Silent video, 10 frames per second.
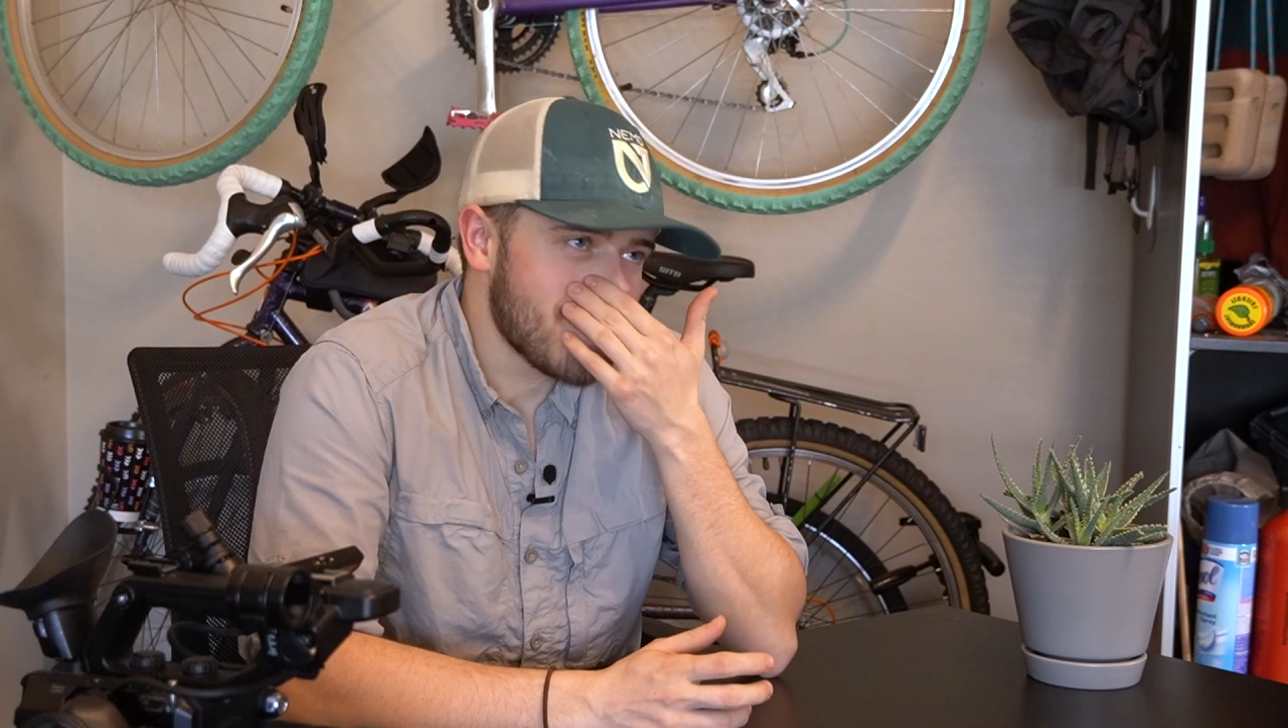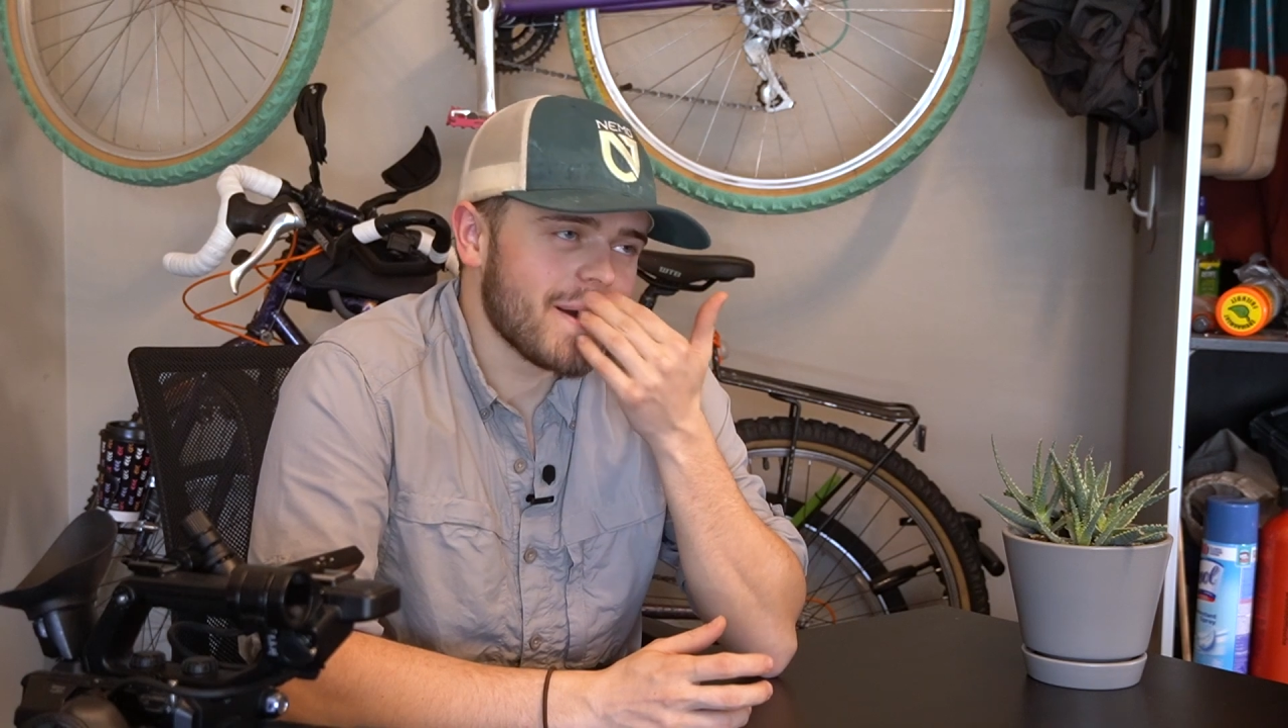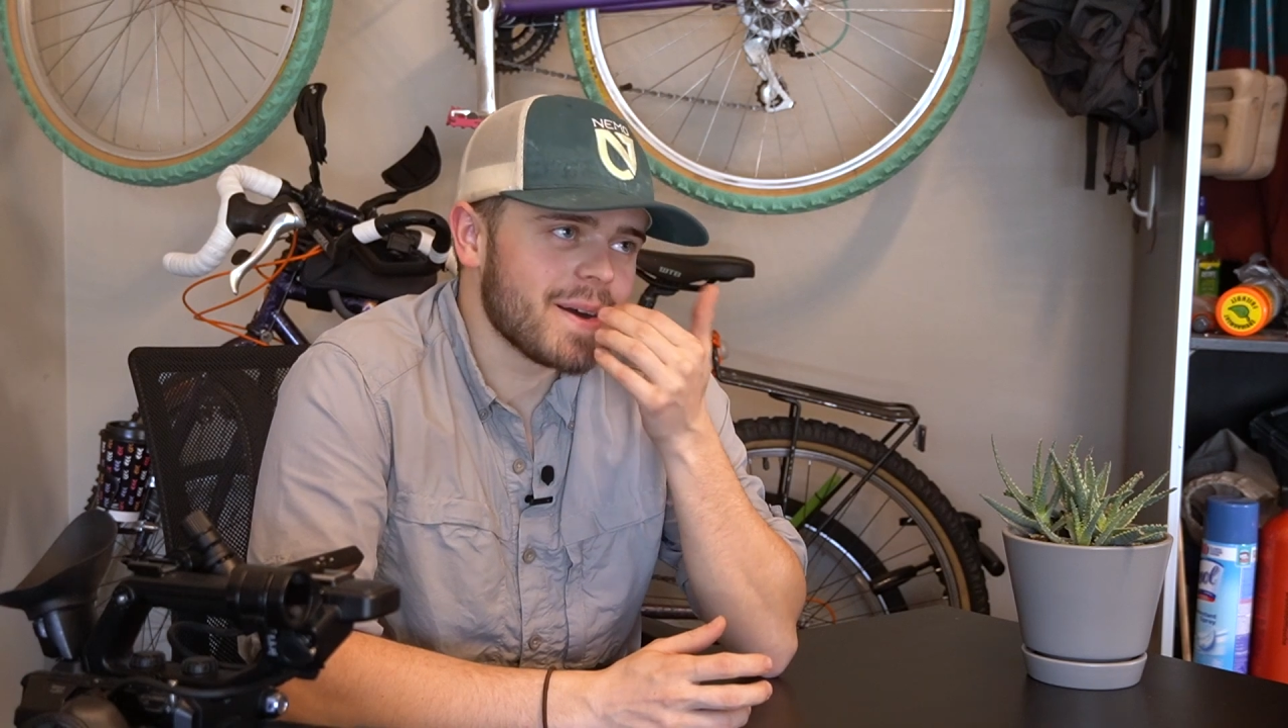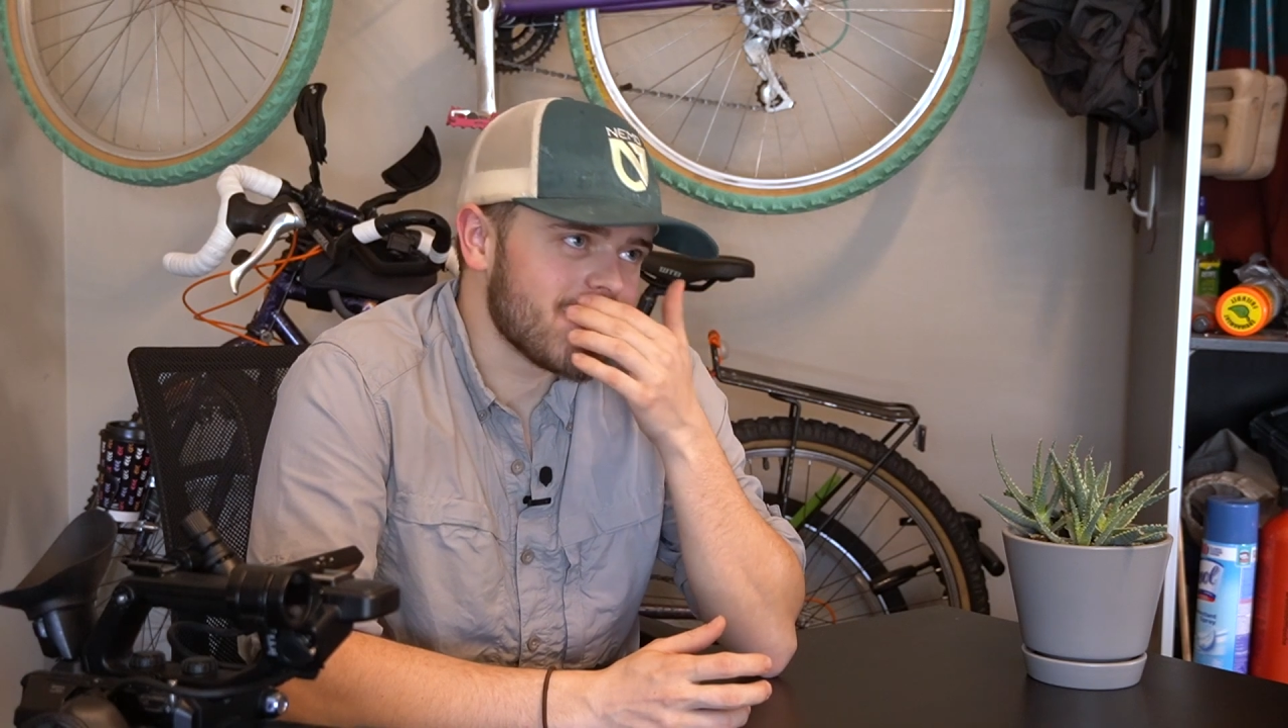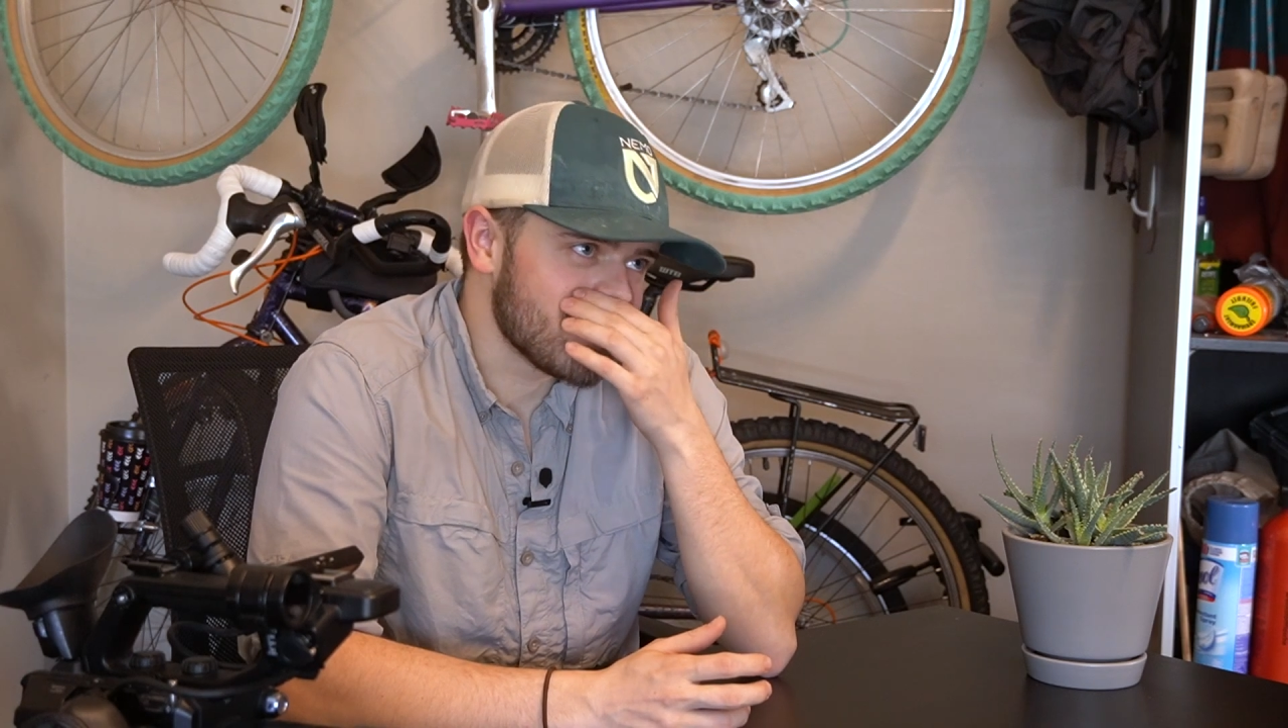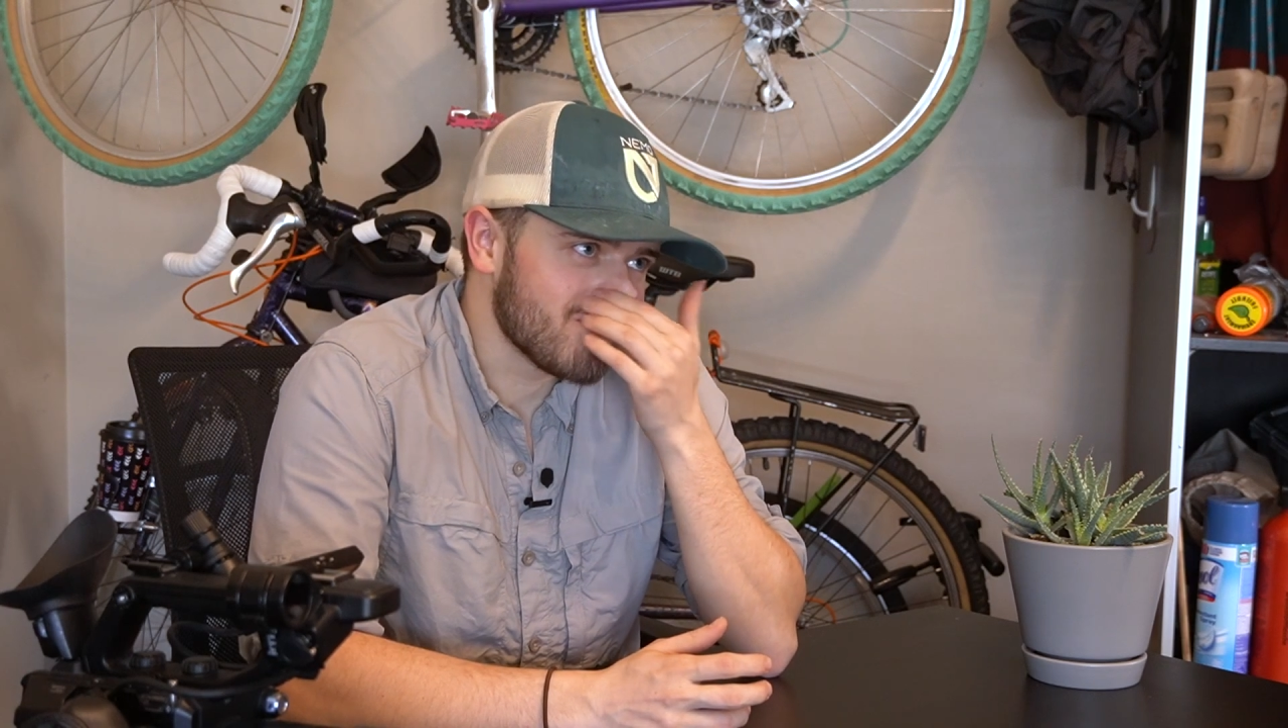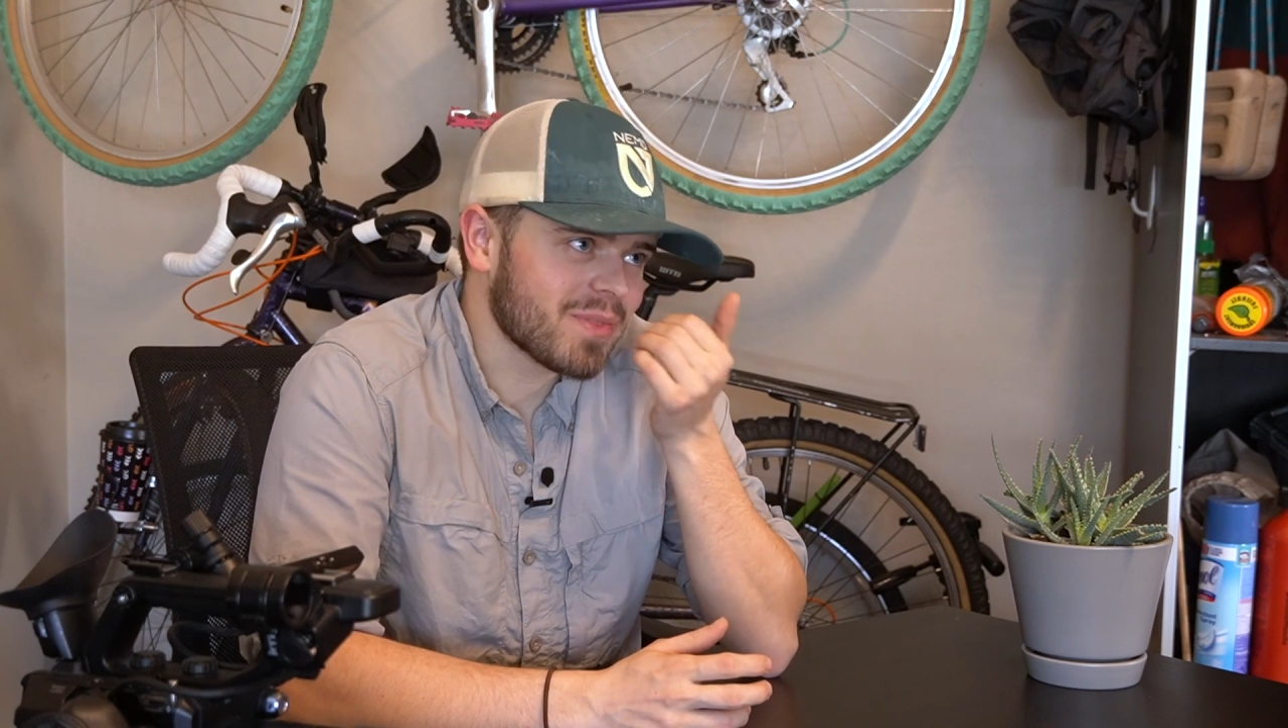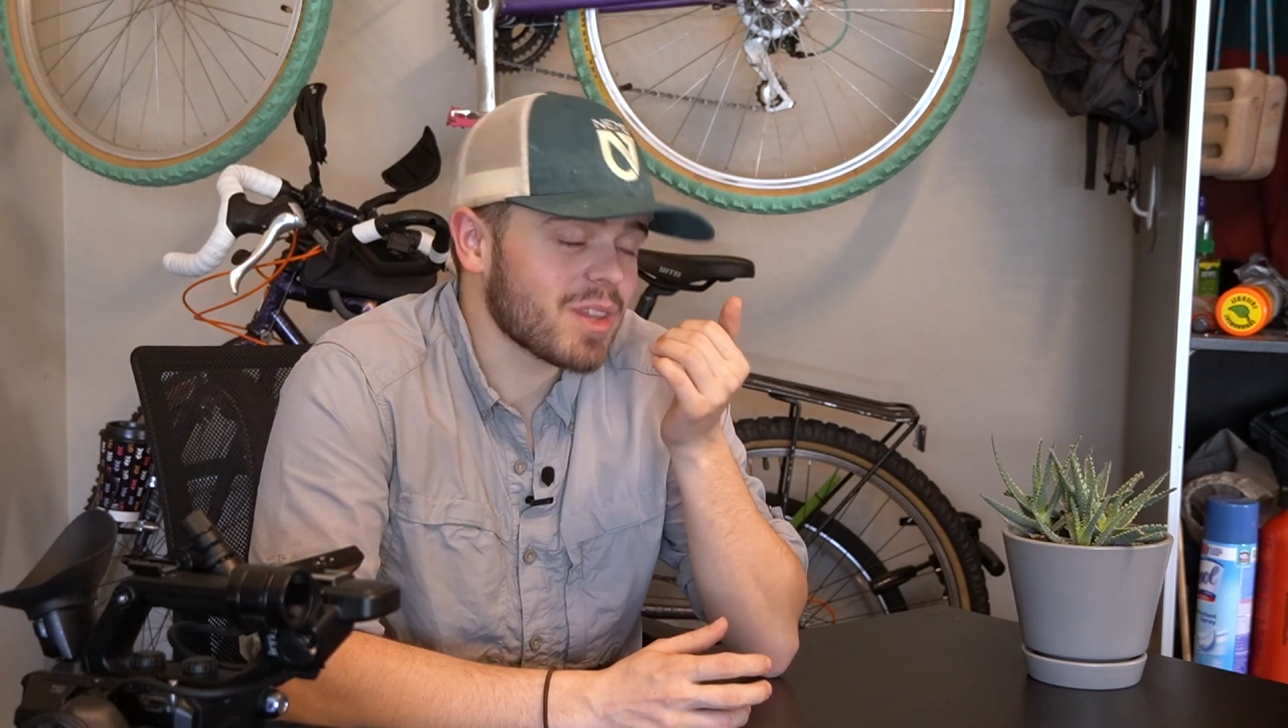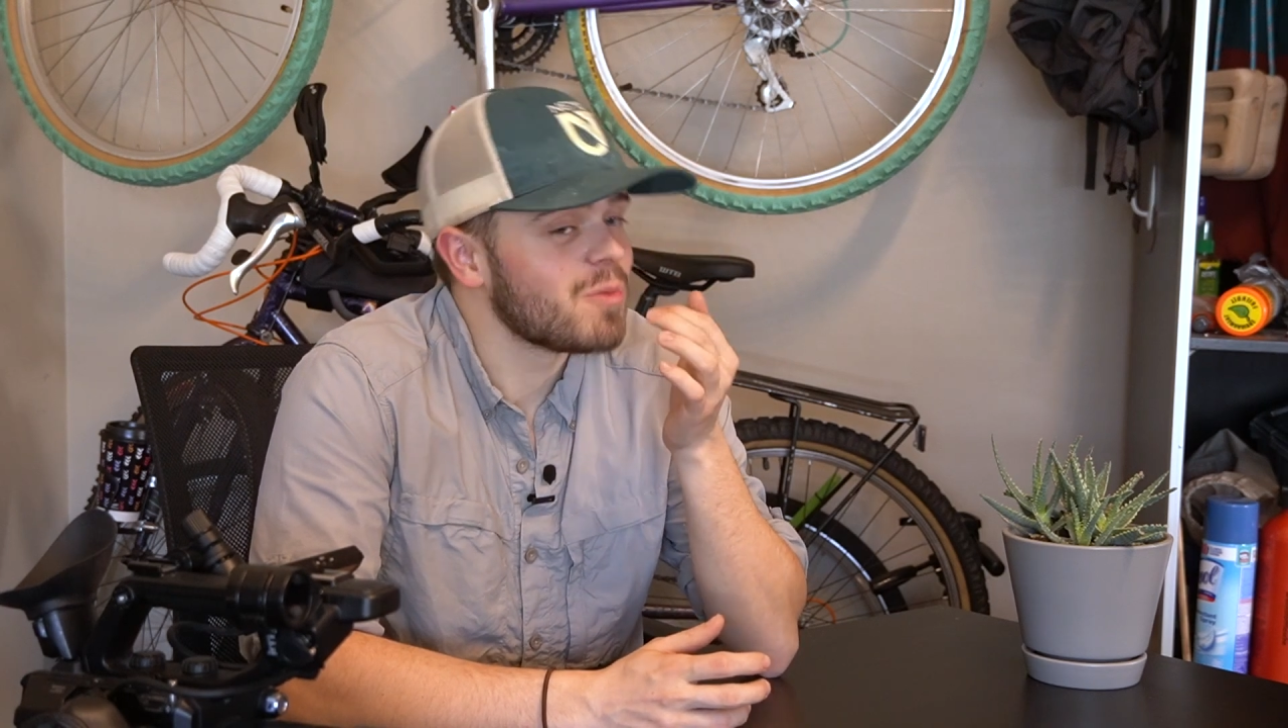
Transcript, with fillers: um,